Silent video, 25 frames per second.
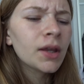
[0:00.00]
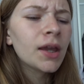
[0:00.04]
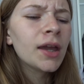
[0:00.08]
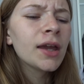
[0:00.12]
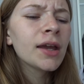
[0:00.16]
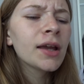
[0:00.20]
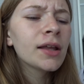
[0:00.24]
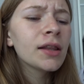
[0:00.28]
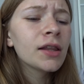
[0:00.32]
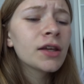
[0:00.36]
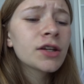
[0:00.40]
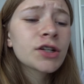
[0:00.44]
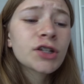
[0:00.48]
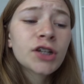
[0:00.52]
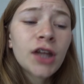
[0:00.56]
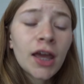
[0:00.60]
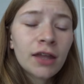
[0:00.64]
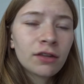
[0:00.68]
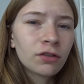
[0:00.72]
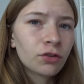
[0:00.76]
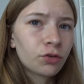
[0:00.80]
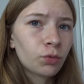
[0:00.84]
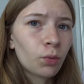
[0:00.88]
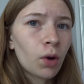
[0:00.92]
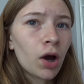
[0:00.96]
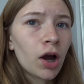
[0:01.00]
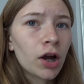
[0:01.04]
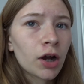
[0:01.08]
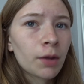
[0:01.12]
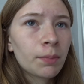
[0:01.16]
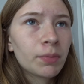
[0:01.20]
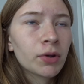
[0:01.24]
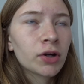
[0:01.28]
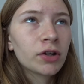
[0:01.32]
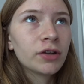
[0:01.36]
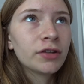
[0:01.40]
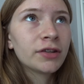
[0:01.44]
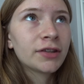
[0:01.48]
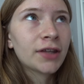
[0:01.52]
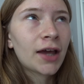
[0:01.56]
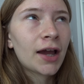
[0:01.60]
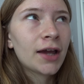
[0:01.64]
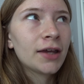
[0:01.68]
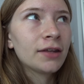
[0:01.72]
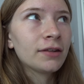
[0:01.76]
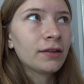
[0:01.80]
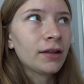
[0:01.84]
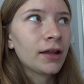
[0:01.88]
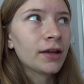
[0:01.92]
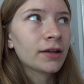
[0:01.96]
English tense work, because that
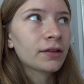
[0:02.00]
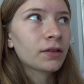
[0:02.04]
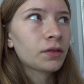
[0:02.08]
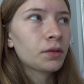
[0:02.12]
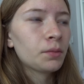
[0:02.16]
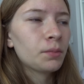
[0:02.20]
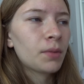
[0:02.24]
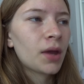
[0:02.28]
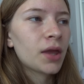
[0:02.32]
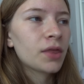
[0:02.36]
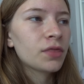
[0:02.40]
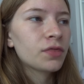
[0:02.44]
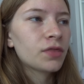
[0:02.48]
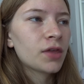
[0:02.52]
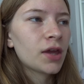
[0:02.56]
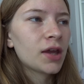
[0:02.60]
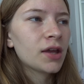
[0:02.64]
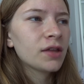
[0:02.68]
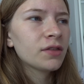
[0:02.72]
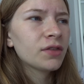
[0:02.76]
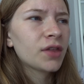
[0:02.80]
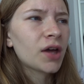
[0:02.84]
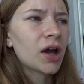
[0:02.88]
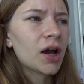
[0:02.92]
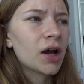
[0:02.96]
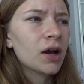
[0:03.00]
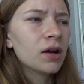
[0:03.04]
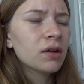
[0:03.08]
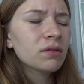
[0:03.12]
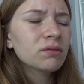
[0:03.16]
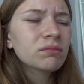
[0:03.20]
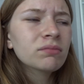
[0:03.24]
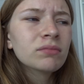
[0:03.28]
is like the main thing that,